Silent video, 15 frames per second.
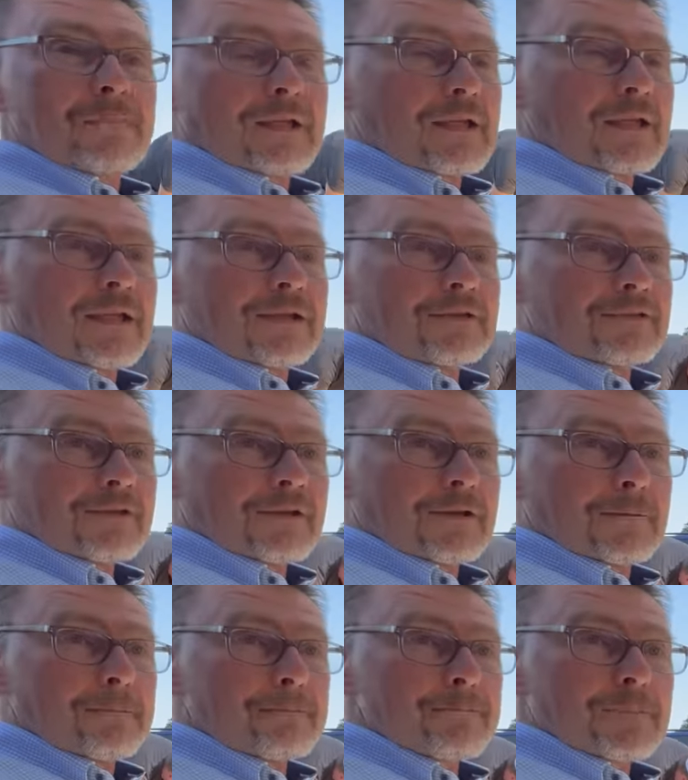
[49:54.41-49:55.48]

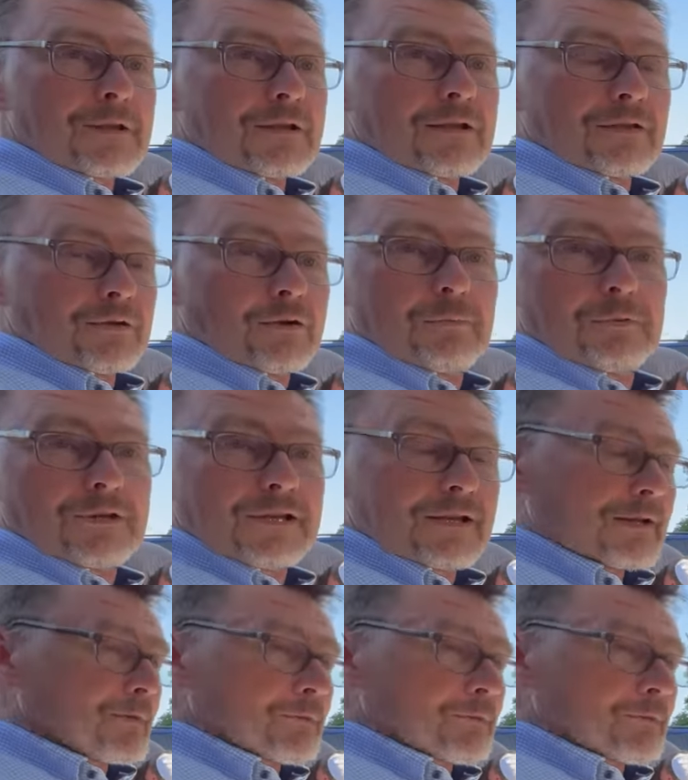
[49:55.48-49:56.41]
And normally,